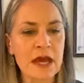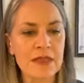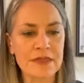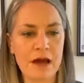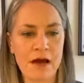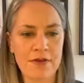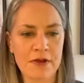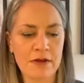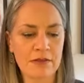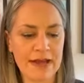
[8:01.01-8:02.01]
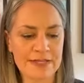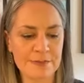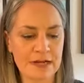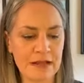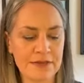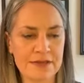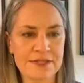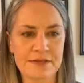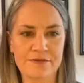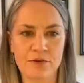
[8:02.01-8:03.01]
the other, last but not
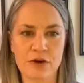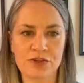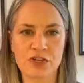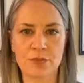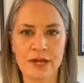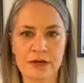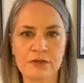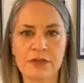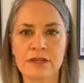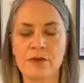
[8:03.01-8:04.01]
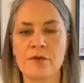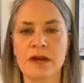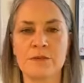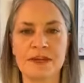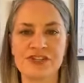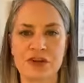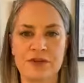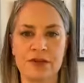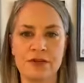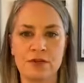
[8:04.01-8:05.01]
least, for toe pain relief, we want to make sure
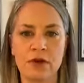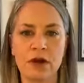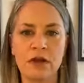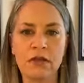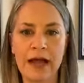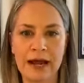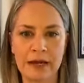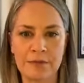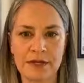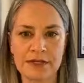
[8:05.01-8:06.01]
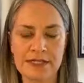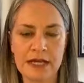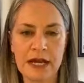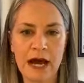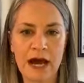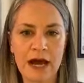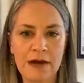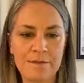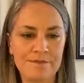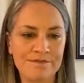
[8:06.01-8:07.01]
that your alignment
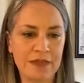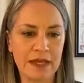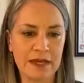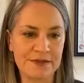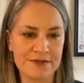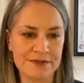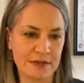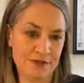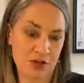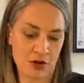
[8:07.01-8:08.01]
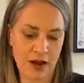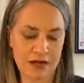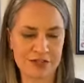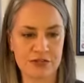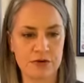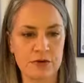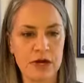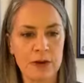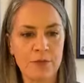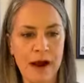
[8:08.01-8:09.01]
is correct. So
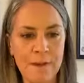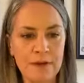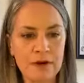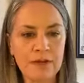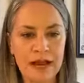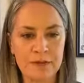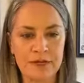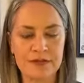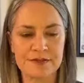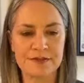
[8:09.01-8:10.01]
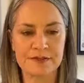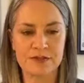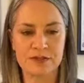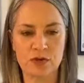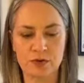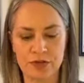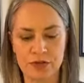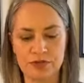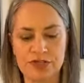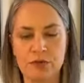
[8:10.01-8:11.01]
proper alignment is so
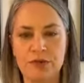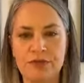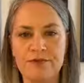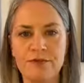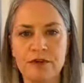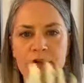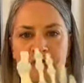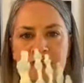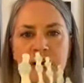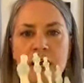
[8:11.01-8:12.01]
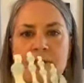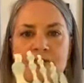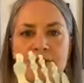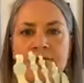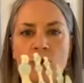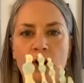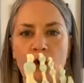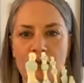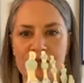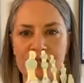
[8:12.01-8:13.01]
huge. So with the foot, they talk about the four
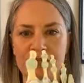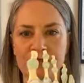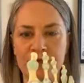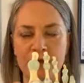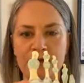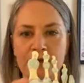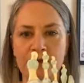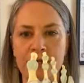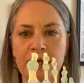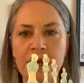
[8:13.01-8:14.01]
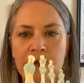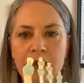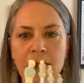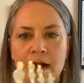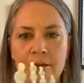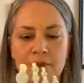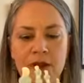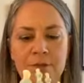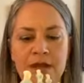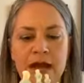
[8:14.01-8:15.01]
corners of the foot. That would be
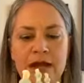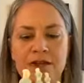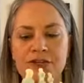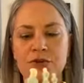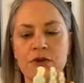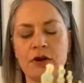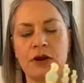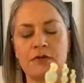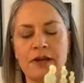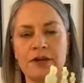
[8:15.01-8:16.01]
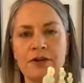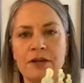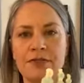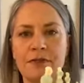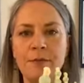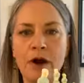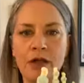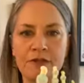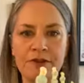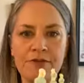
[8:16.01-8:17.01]
right behind you or right underneath the ball
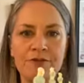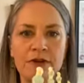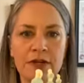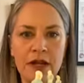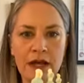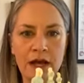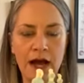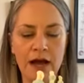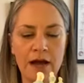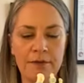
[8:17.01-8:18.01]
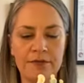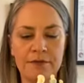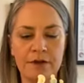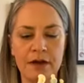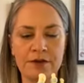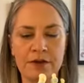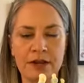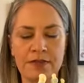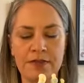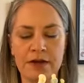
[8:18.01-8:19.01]
of your foot,
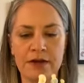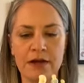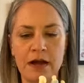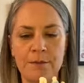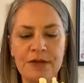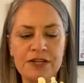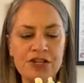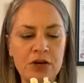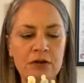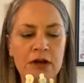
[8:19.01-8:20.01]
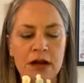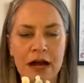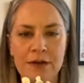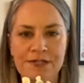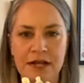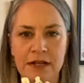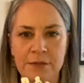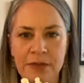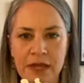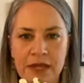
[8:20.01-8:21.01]
underneath the big toe, outside of the
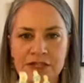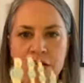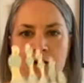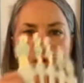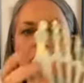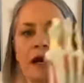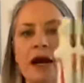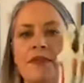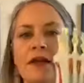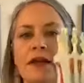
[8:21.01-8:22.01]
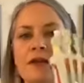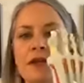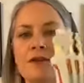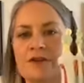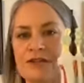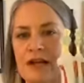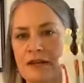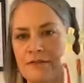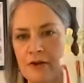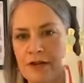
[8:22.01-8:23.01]
pinky toe, and then on either side
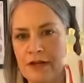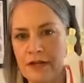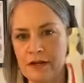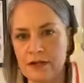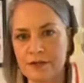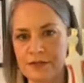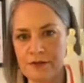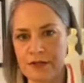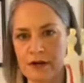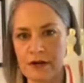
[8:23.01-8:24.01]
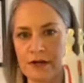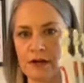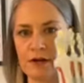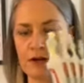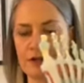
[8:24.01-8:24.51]
of your heel. So here and here,